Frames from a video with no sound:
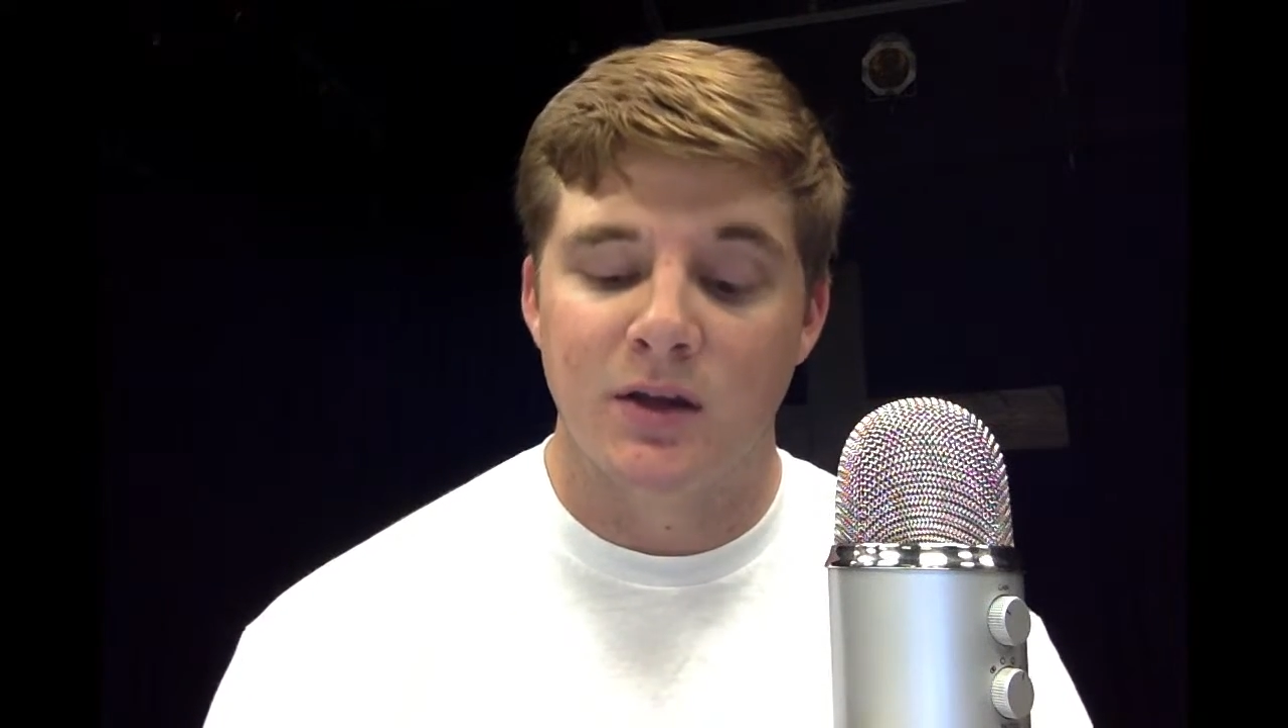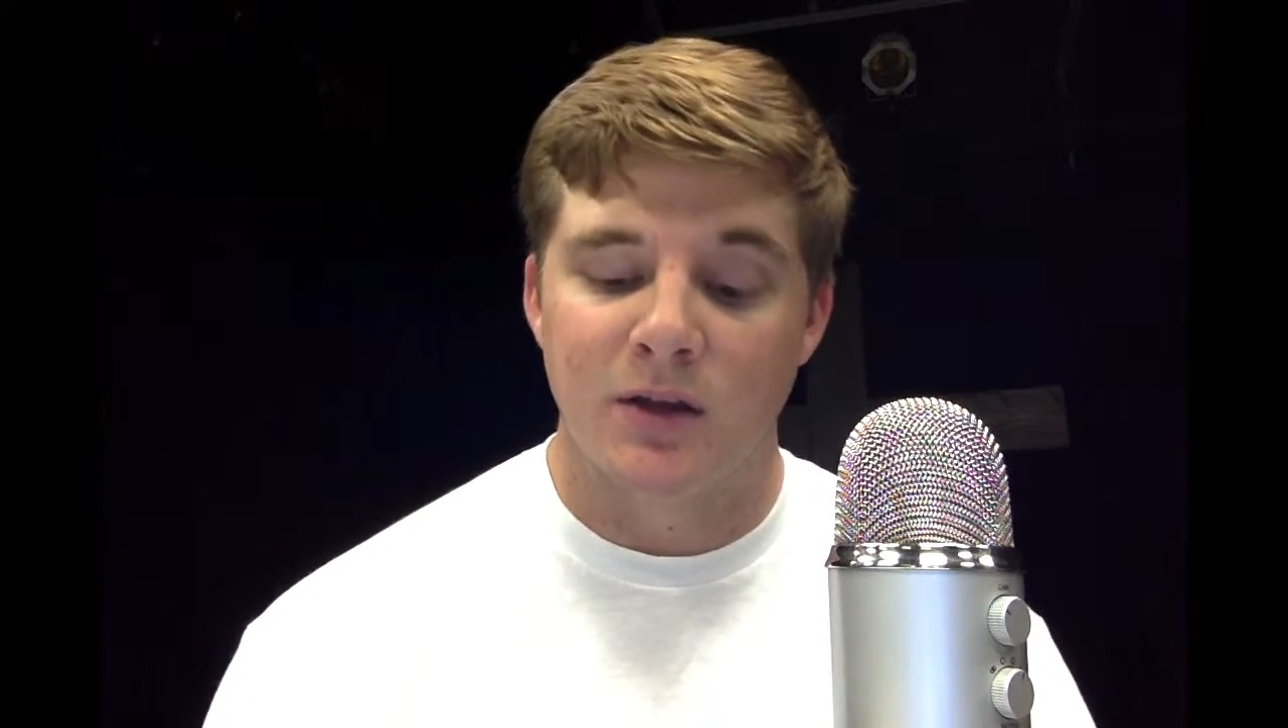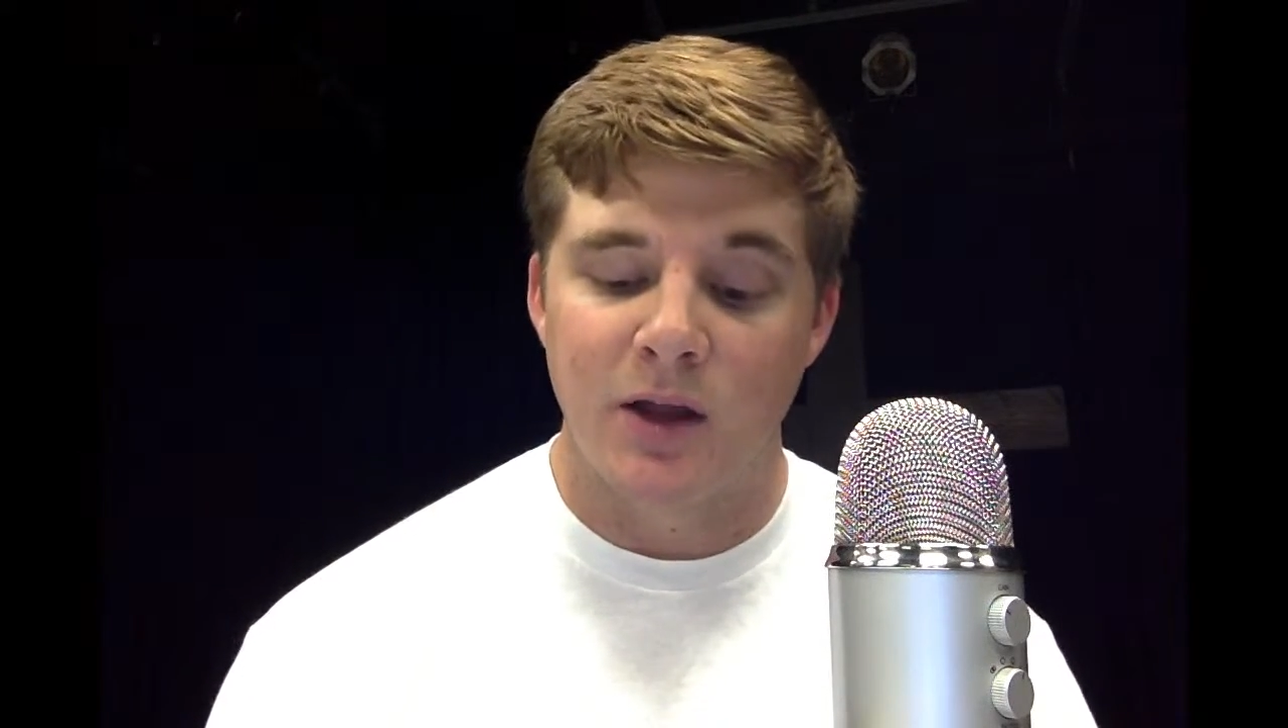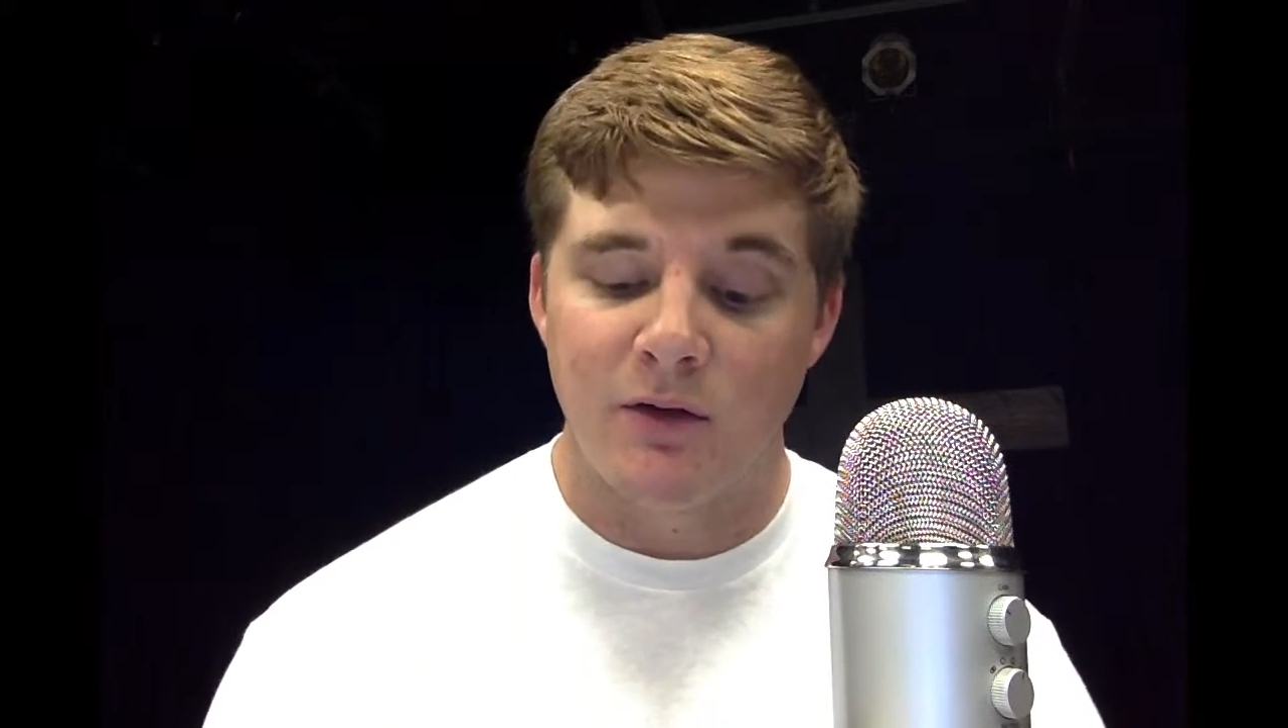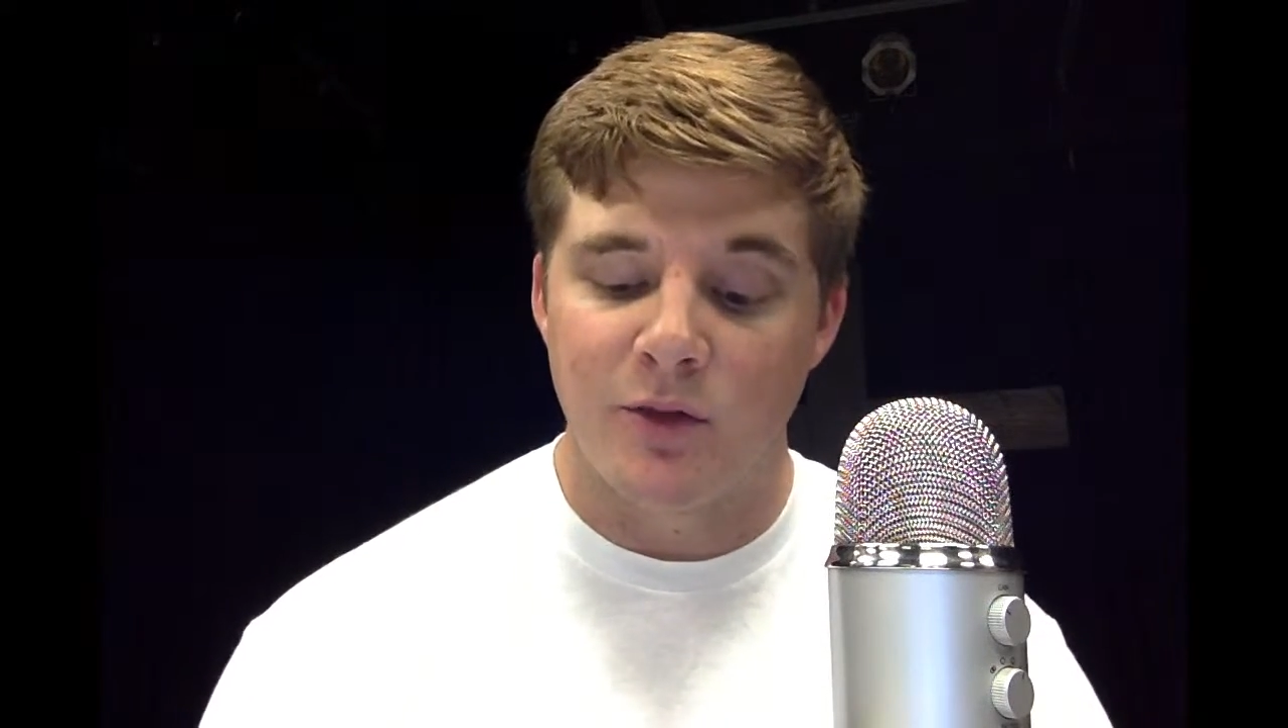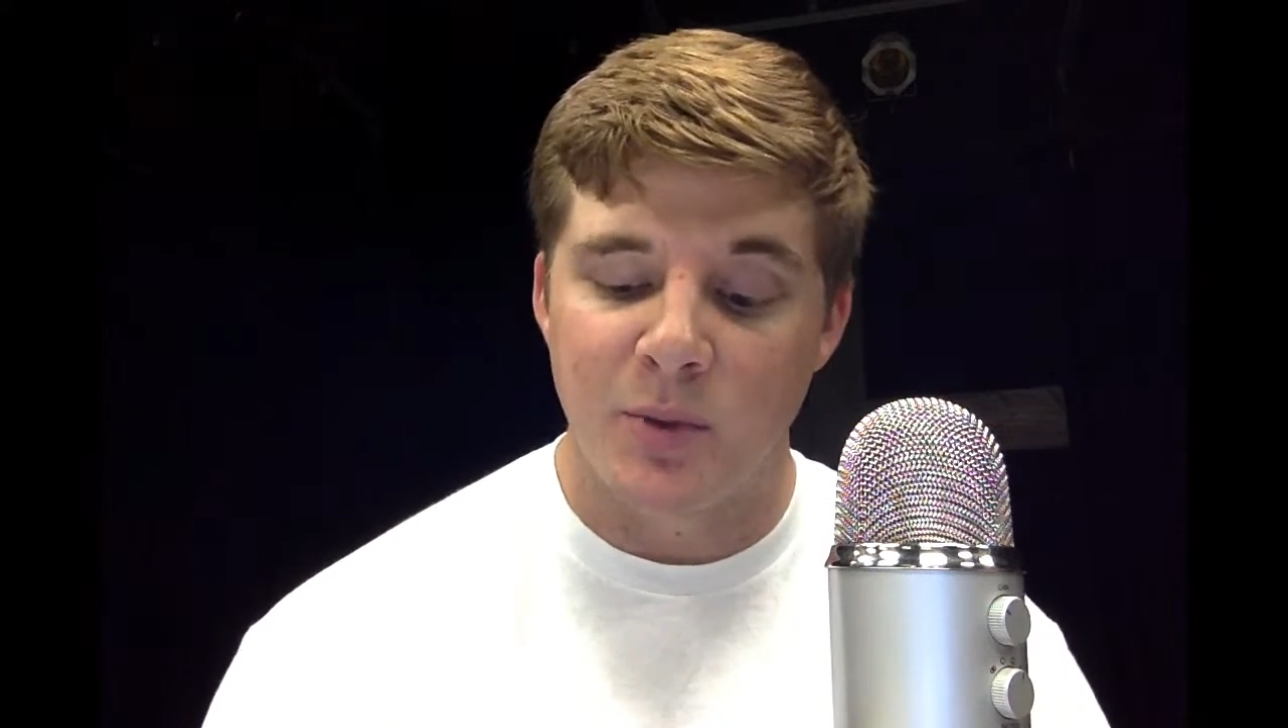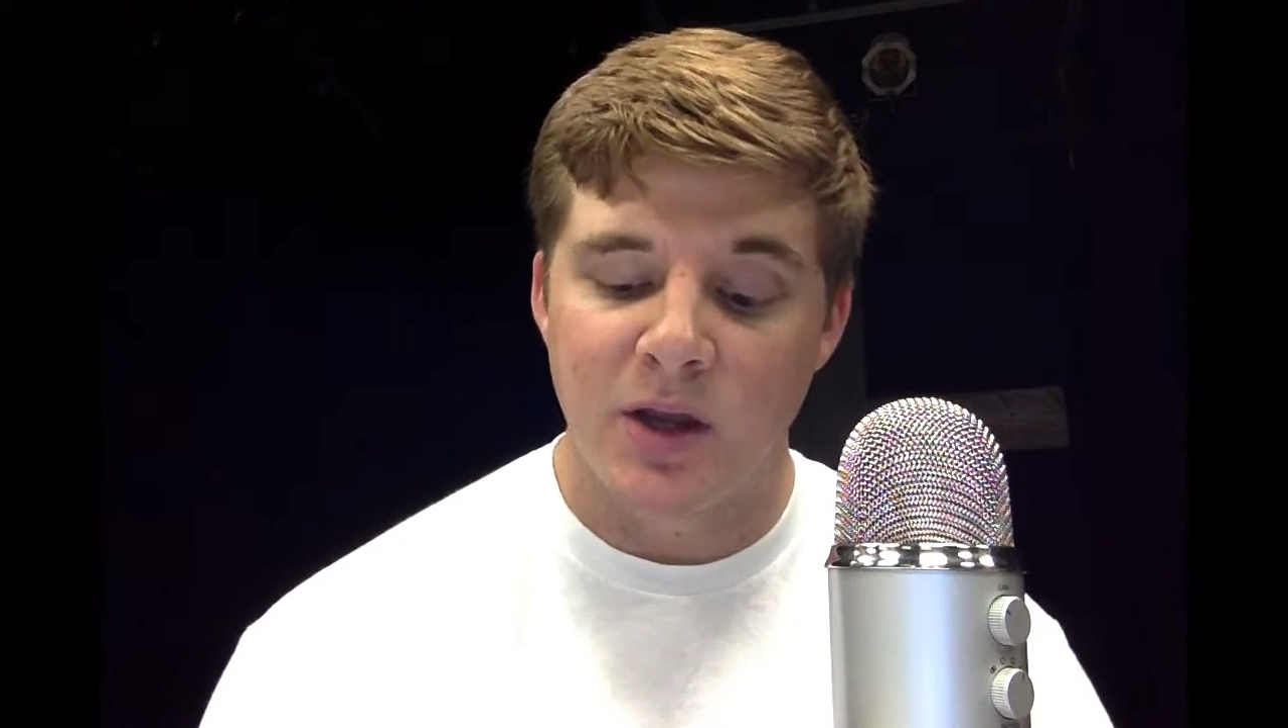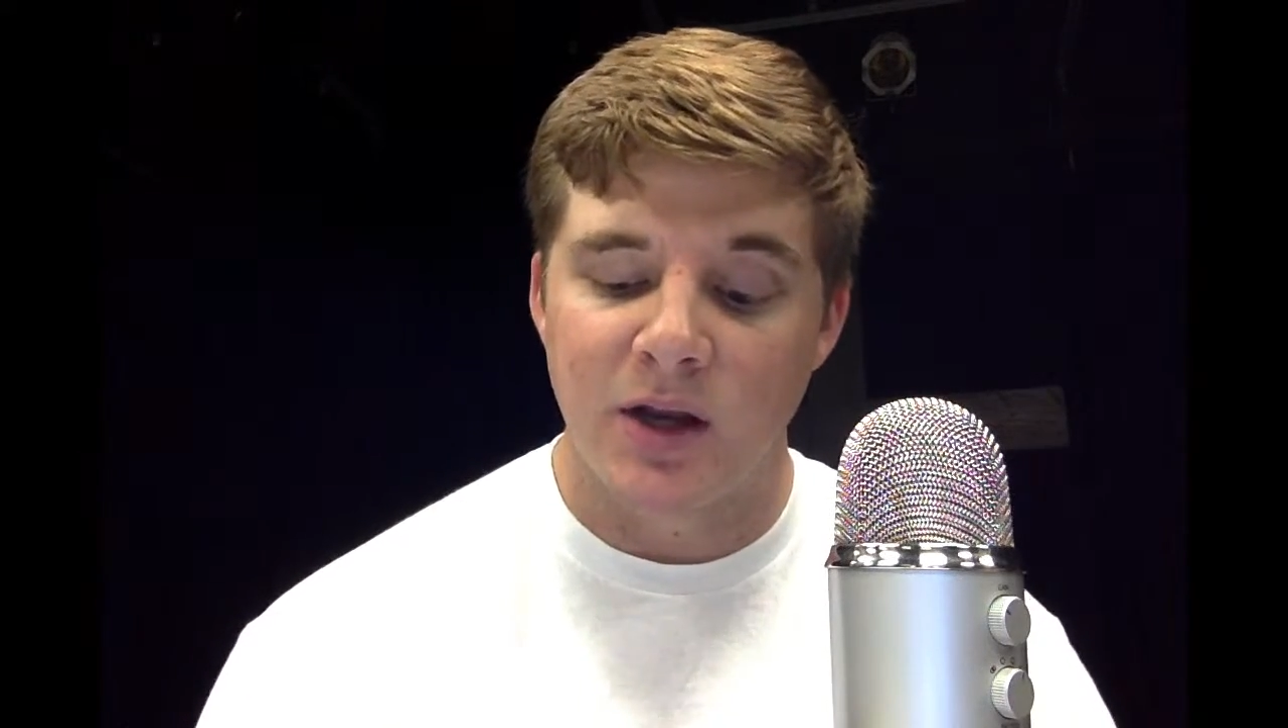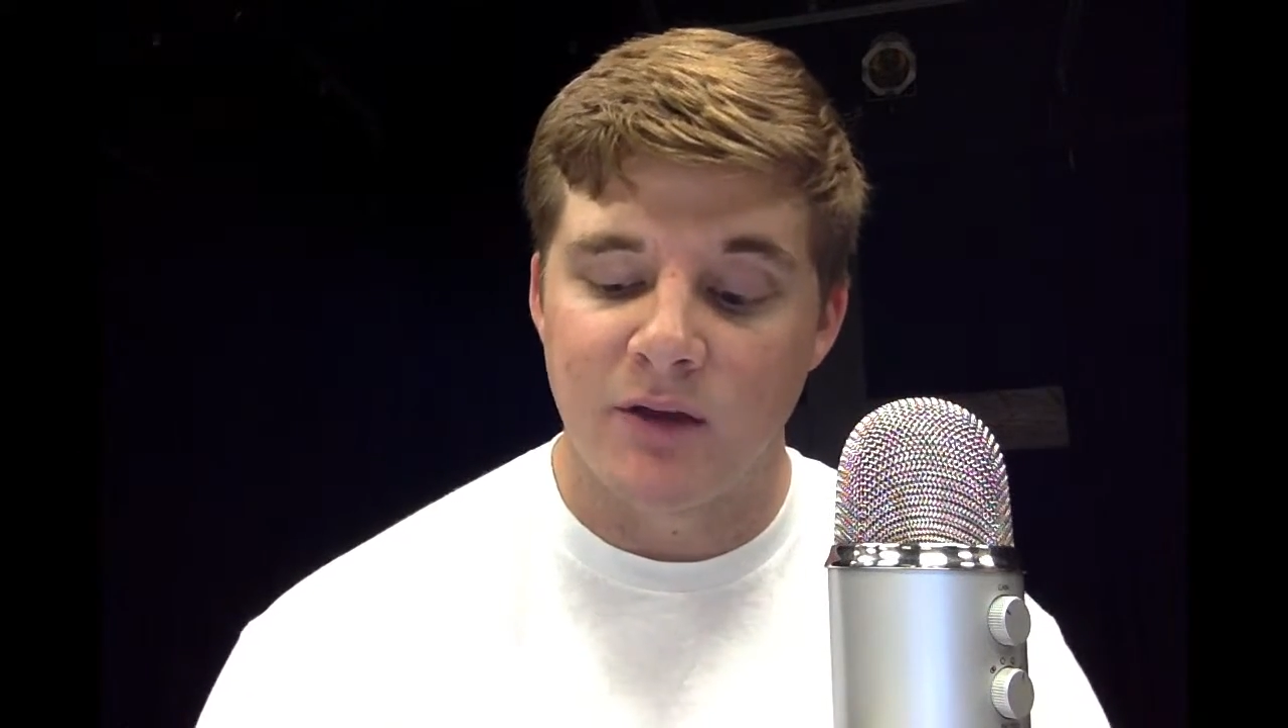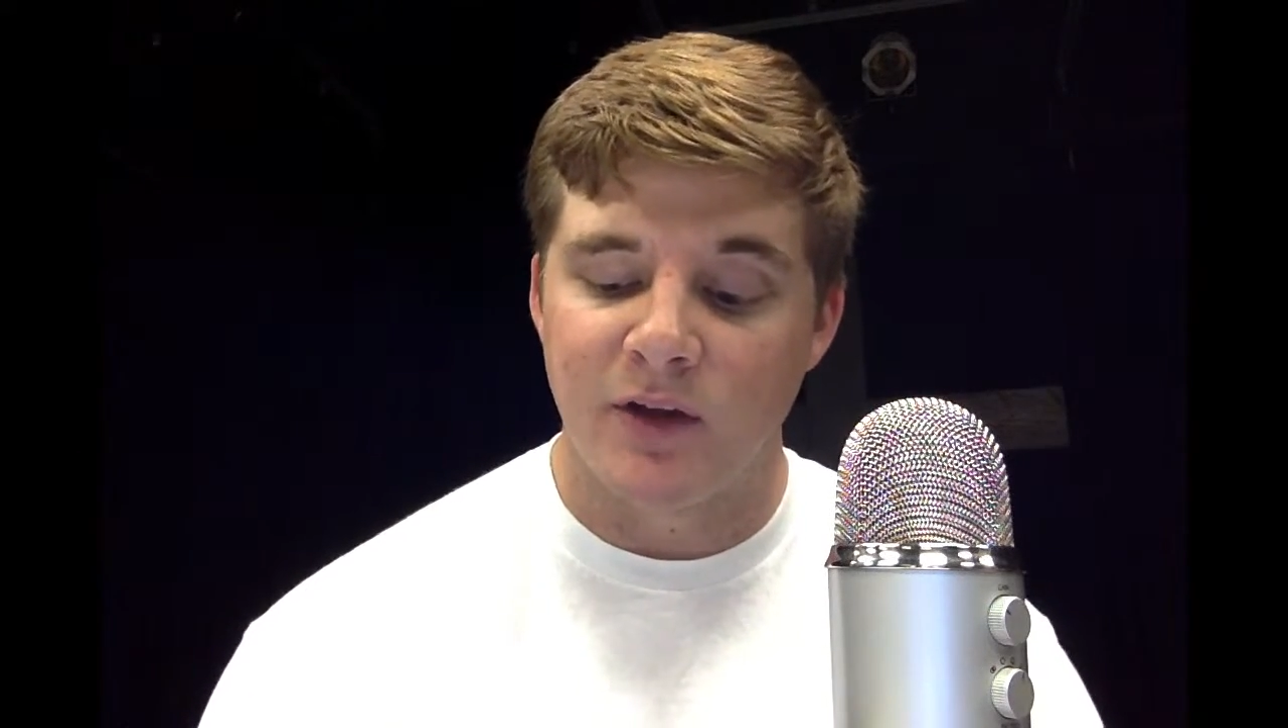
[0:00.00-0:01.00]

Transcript: here in the beginning